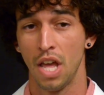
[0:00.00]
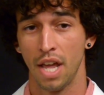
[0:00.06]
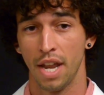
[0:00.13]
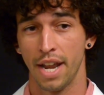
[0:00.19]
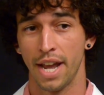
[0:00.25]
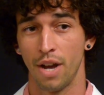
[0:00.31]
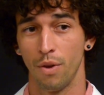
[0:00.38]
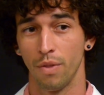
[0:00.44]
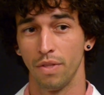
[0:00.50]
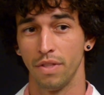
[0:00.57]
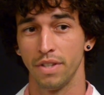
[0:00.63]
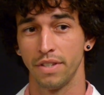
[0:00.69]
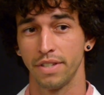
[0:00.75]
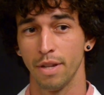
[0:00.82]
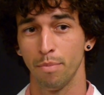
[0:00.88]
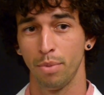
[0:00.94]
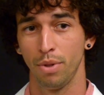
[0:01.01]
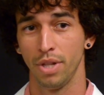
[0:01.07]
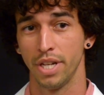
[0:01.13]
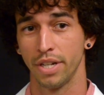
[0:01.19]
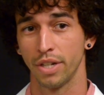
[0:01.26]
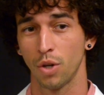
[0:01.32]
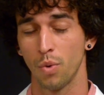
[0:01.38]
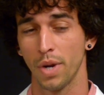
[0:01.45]
Now, the simple
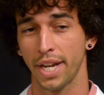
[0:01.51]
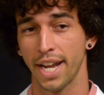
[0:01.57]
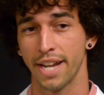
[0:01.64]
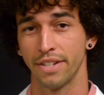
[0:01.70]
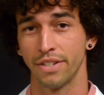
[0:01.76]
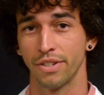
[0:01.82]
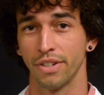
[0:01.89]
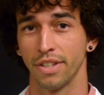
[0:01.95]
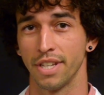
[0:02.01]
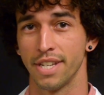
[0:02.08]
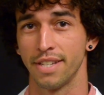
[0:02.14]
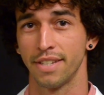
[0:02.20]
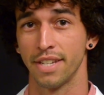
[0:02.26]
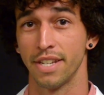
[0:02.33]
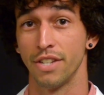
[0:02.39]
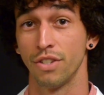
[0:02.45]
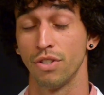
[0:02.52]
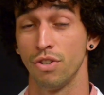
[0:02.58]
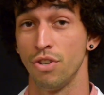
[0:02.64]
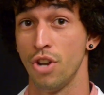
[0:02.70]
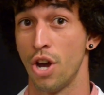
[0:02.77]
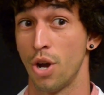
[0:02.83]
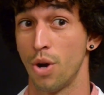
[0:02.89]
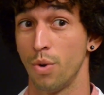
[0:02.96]
and quick answer to this is
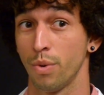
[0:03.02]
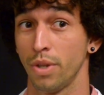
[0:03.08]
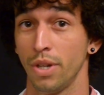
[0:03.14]
no,